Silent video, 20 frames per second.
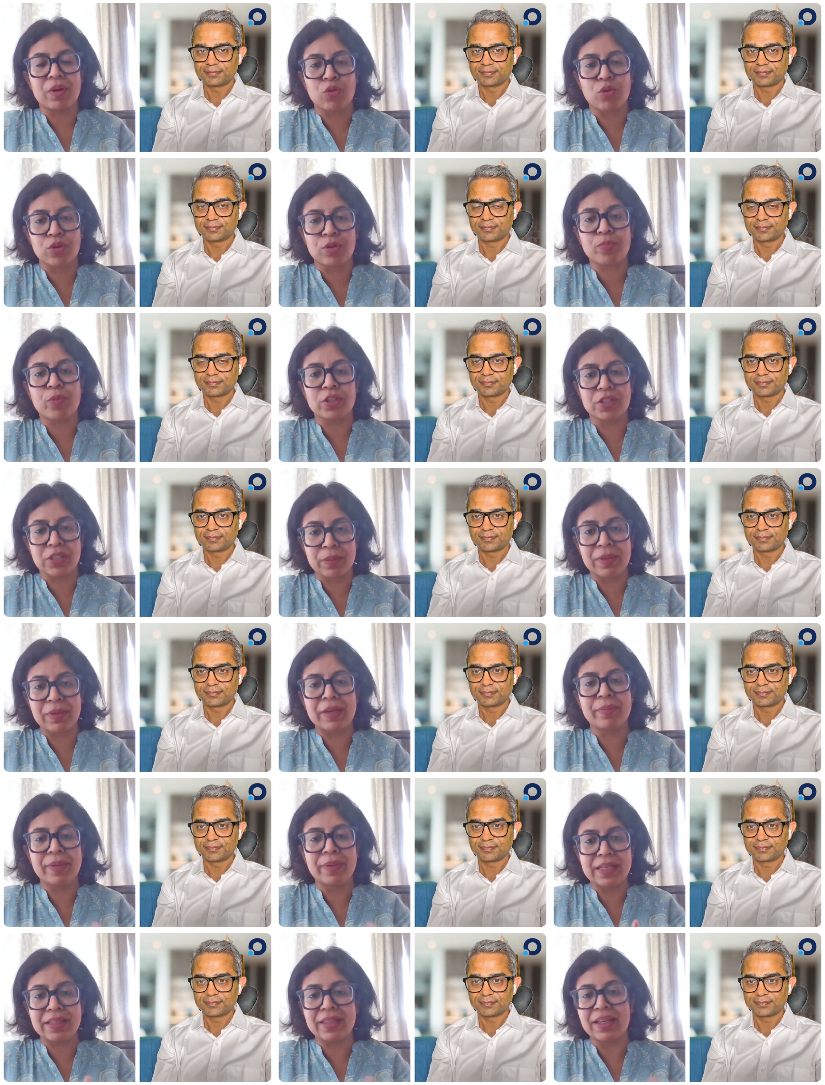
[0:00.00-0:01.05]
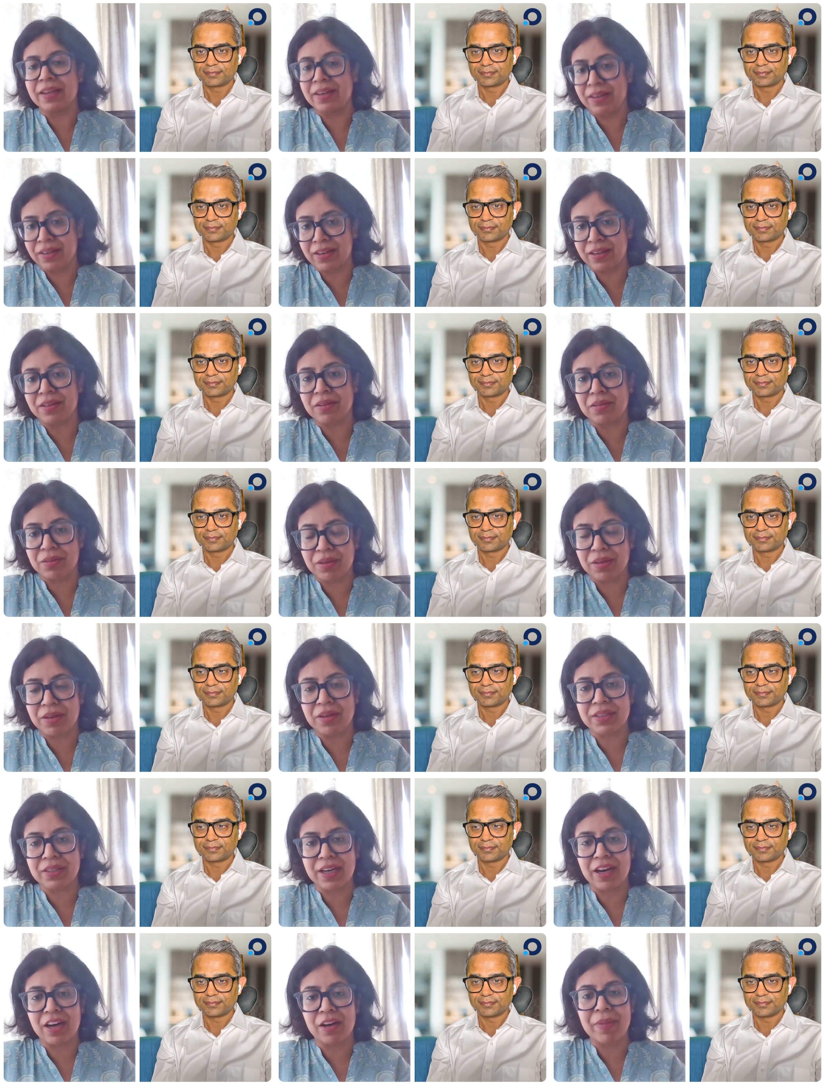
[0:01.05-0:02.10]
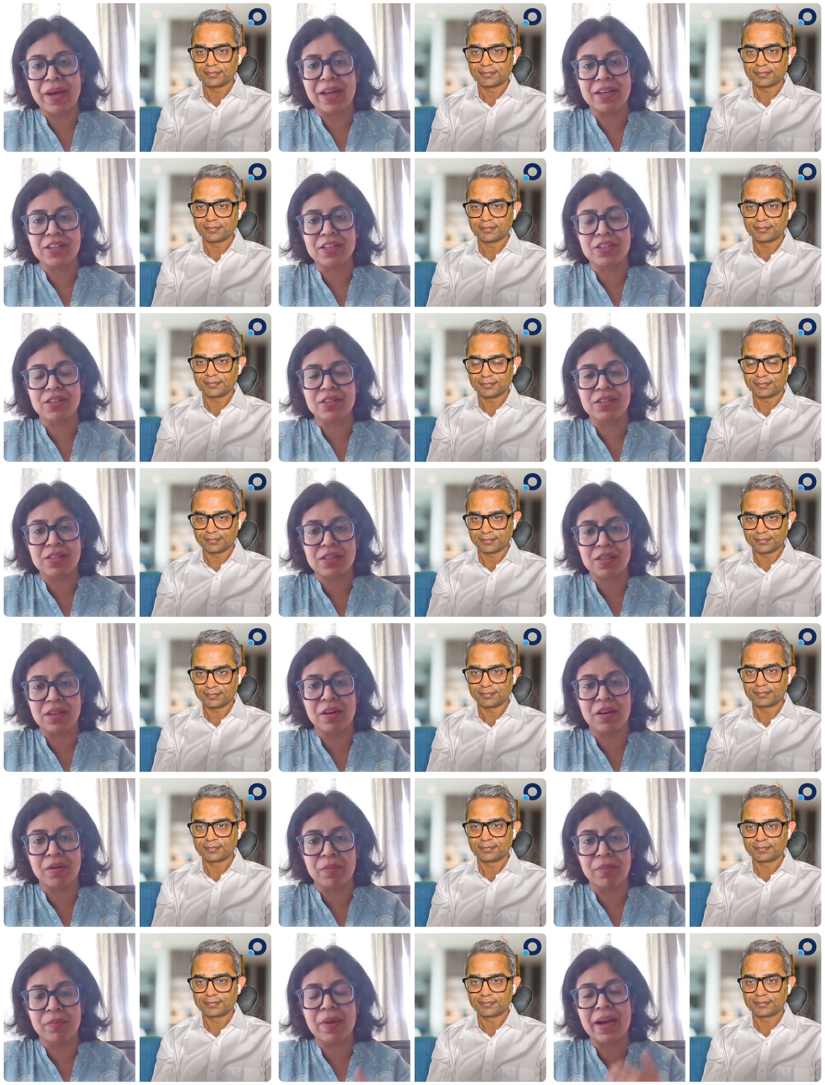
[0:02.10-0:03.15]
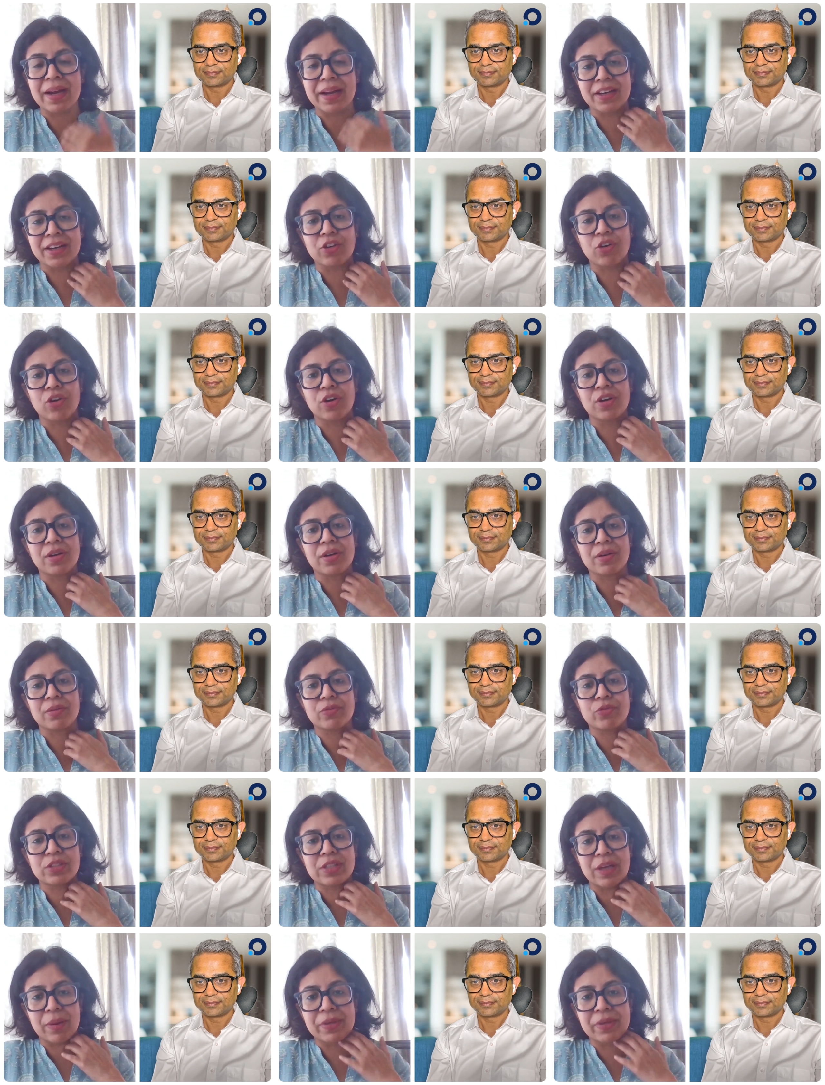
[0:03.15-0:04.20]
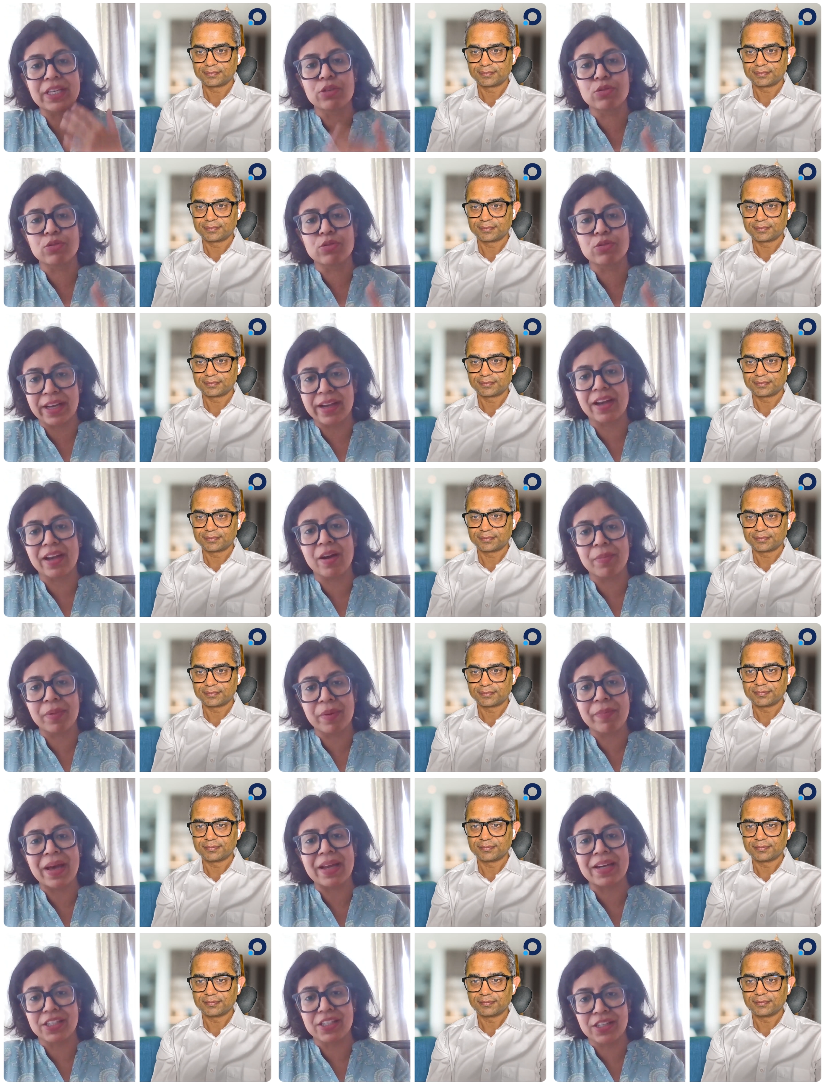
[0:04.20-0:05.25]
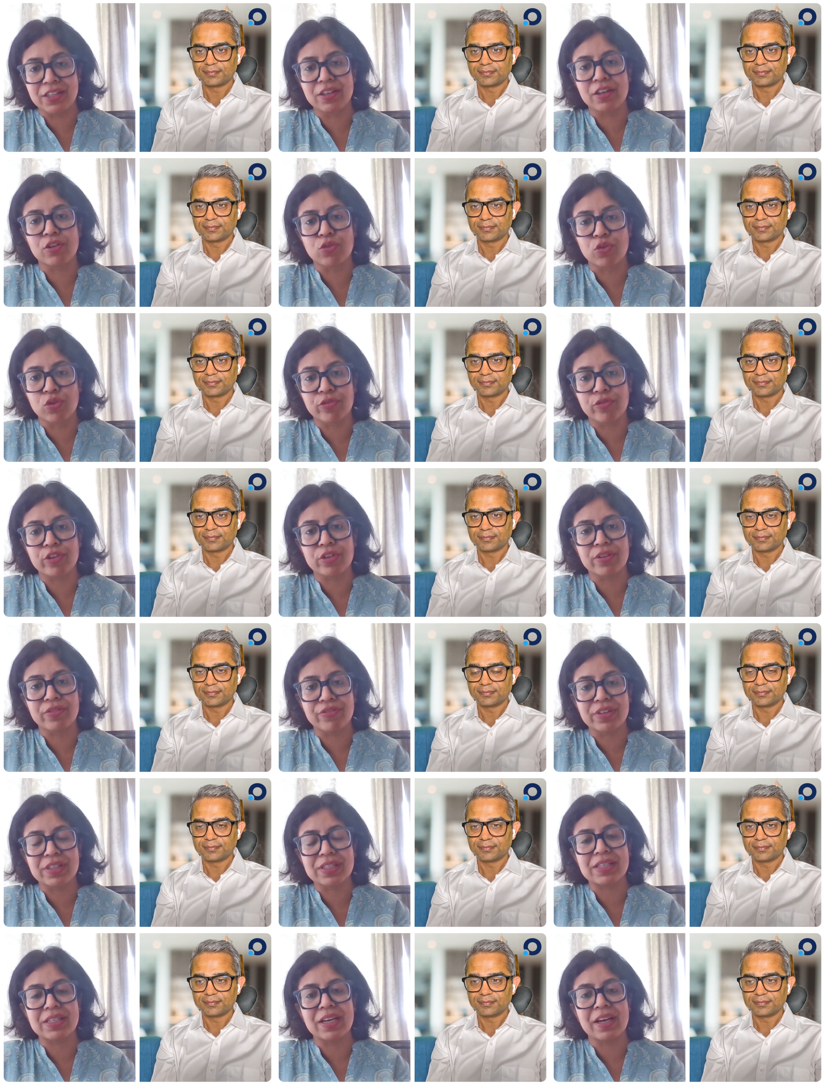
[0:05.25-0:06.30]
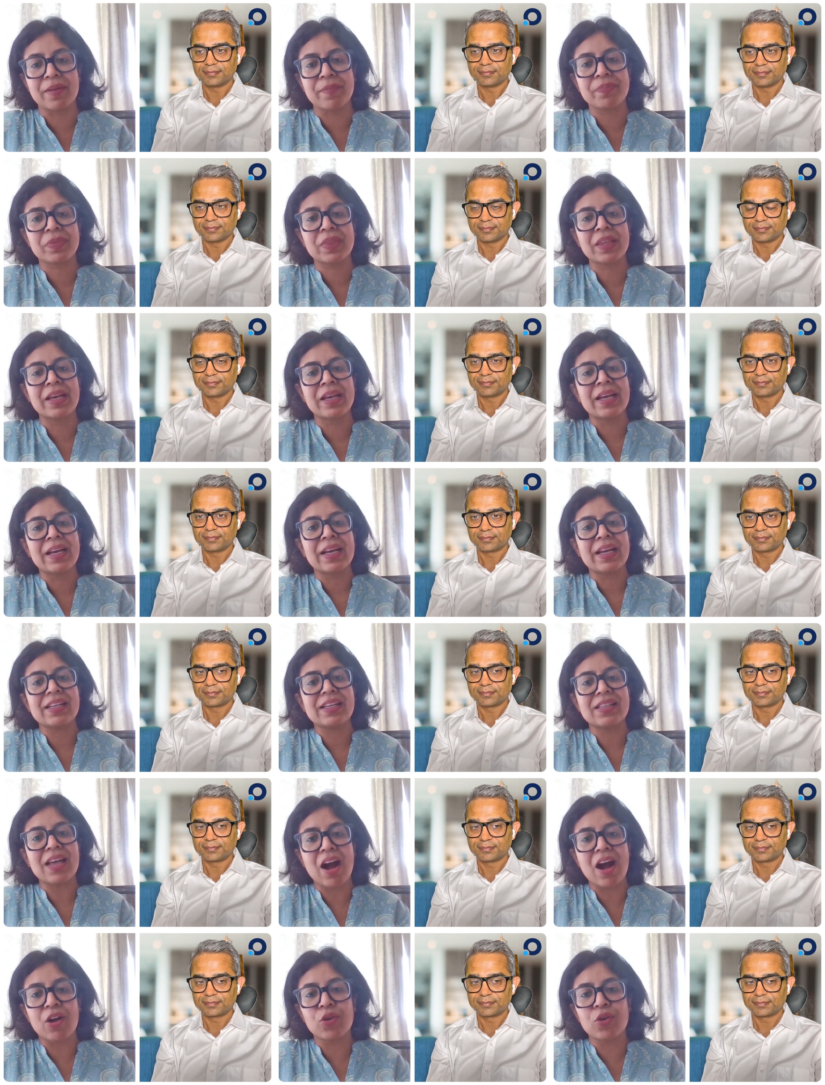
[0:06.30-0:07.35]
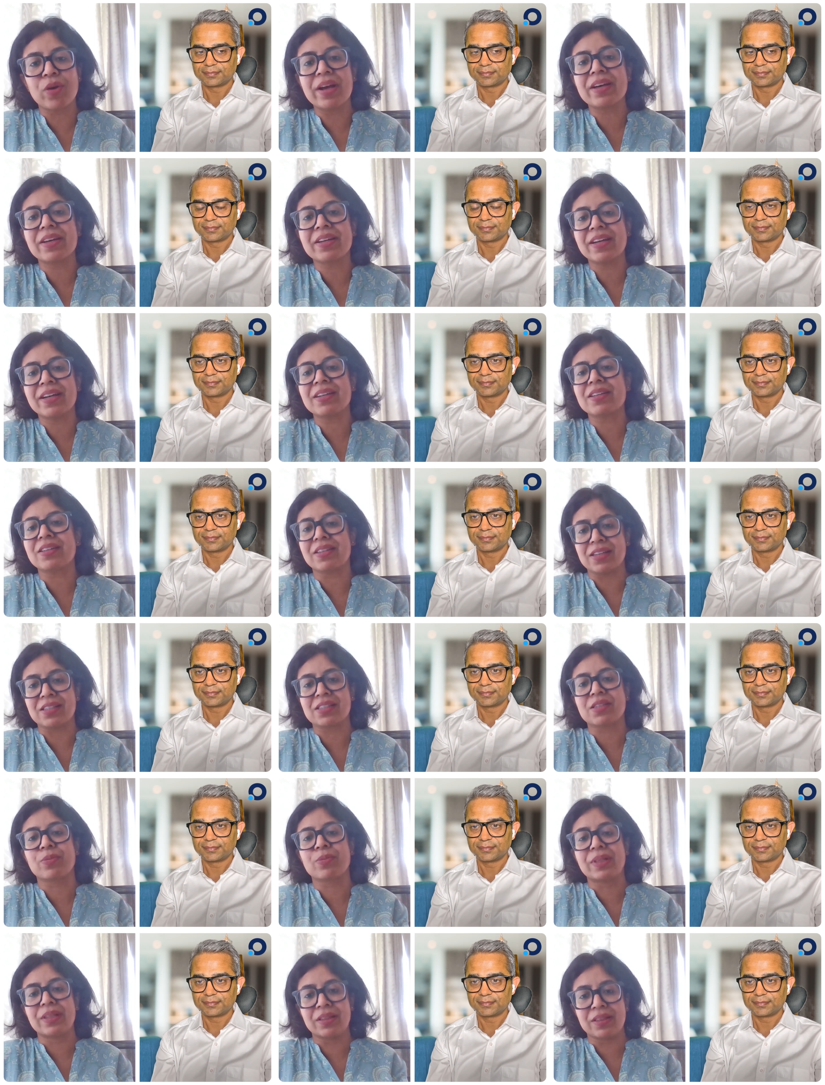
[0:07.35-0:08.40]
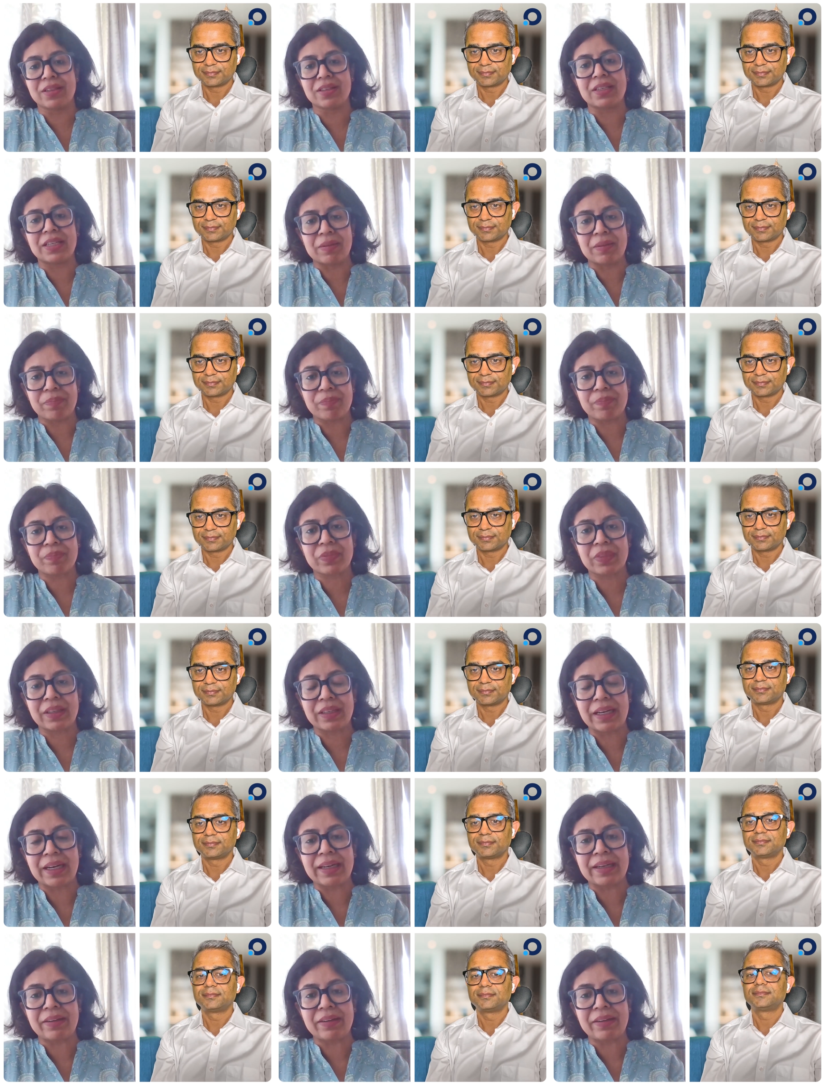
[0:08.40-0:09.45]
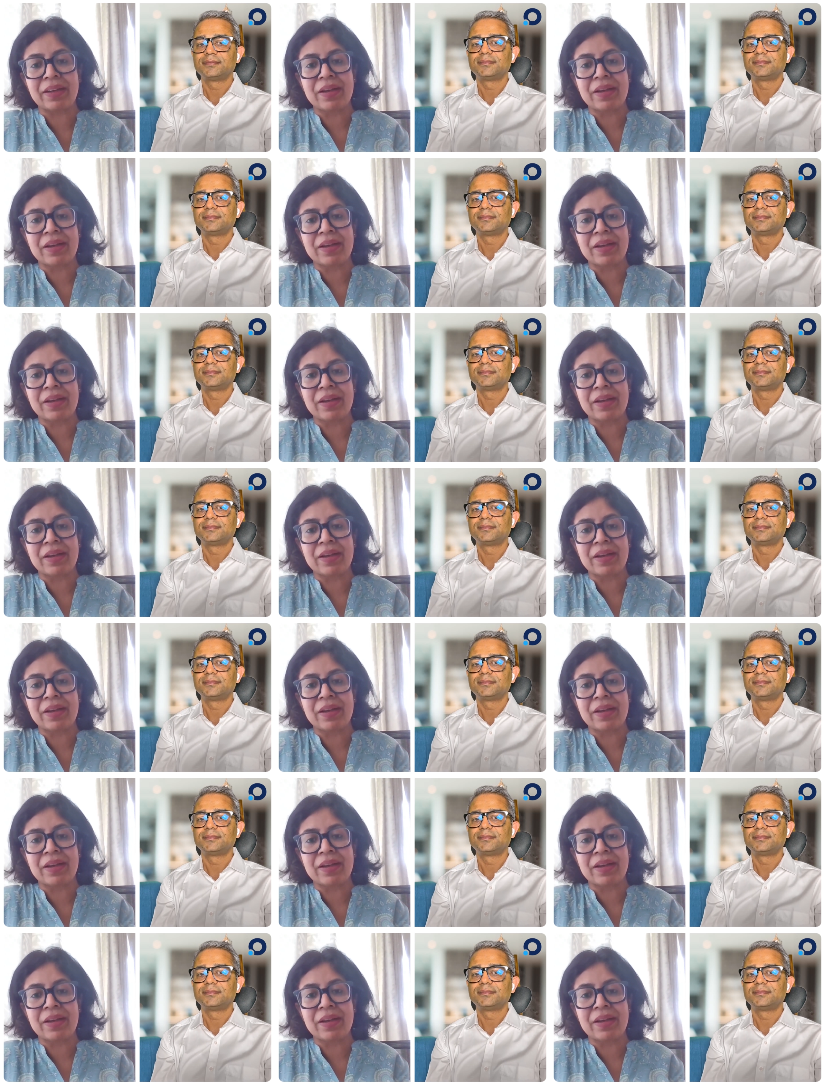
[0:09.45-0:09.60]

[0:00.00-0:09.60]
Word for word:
Speaker 1: could possibly be there in a, a young manager's uh, mind or for somebody who's taking up a managerial role for the first time is how do I create trust within the team, right?